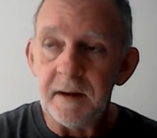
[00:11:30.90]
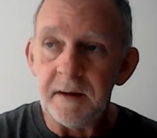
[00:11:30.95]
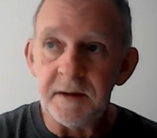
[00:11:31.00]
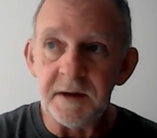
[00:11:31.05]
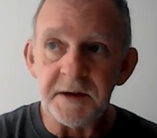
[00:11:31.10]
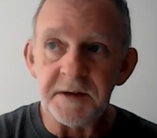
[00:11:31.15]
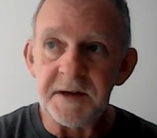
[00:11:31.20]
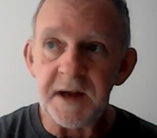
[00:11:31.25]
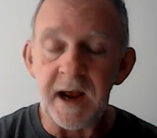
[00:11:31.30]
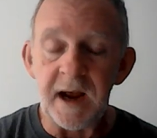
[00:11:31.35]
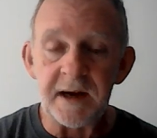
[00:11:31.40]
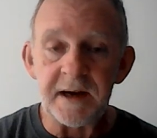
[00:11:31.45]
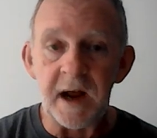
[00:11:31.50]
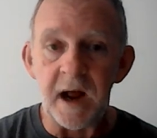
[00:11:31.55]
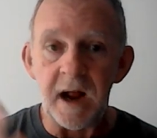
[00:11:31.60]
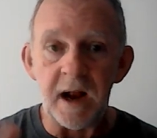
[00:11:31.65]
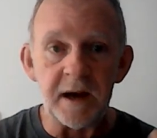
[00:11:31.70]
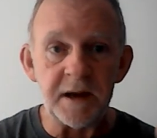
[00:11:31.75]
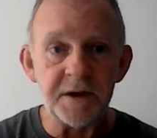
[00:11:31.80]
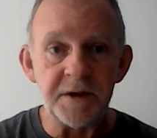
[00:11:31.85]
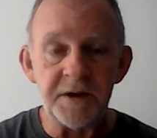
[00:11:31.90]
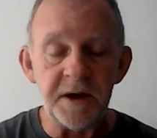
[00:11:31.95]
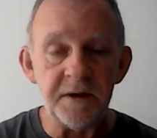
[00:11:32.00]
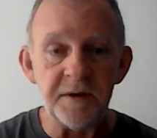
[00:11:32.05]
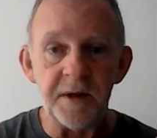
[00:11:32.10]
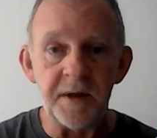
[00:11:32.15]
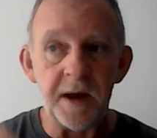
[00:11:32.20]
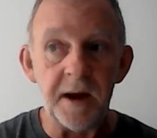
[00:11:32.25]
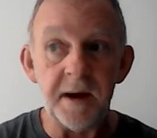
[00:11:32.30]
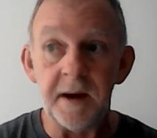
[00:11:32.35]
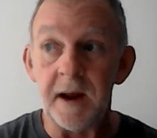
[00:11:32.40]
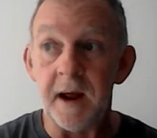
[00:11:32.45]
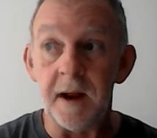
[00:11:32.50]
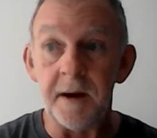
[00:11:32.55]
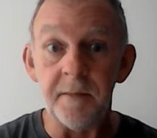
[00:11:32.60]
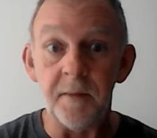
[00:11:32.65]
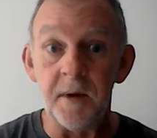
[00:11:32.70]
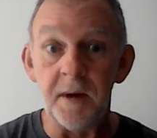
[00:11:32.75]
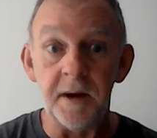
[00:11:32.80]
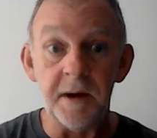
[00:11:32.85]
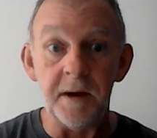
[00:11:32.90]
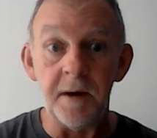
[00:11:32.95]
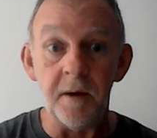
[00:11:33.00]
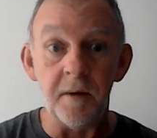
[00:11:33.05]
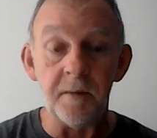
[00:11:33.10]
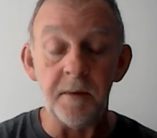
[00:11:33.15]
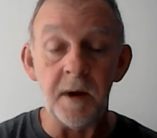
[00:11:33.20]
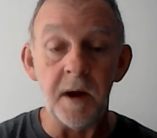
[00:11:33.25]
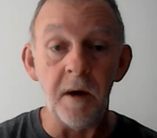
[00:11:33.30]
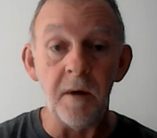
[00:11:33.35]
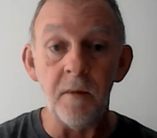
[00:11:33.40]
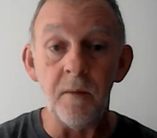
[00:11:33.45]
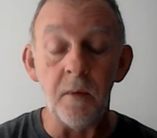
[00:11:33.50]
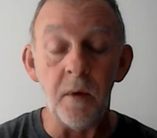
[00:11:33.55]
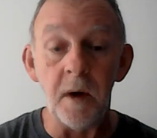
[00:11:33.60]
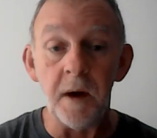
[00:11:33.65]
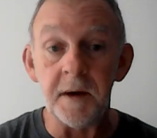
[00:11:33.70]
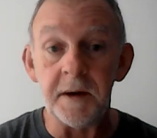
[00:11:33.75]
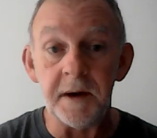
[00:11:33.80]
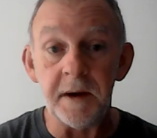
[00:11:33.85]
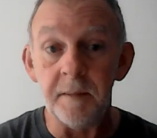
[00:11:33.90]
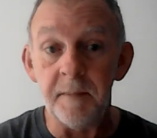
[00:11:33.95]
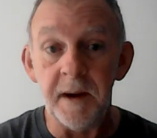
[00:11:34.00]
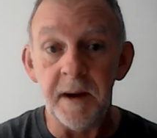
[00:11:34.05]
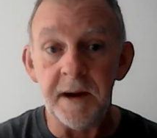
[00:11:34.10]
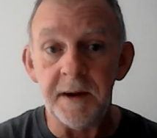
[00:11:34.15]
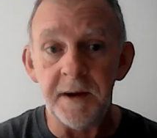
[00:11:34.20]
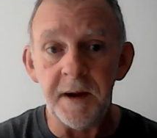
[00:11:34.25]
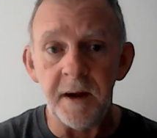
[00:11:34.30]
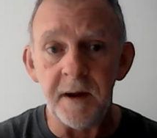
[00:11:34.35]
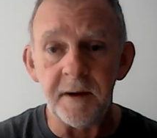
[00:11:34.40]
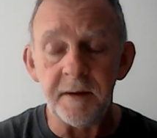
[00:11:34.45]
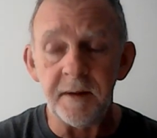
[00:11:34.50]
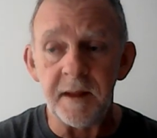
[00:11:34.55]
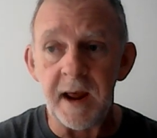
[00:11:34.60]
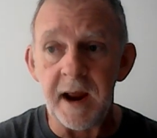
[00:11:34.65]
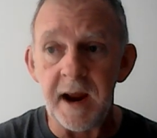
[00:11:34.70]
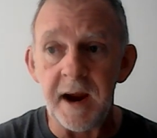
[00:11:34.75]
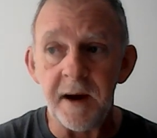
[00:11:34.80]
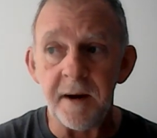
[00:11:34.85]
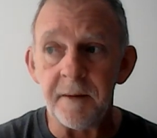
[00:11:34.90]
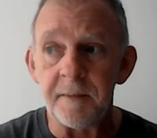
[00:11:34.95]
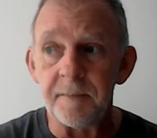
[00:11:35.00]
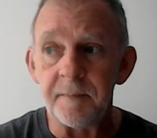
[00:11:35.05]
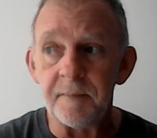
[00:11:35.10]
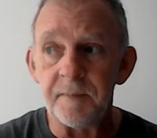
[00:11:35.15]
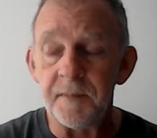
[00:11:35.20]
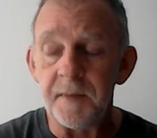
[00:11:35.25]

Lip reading: the psychology thing, I really don't know what could be done there.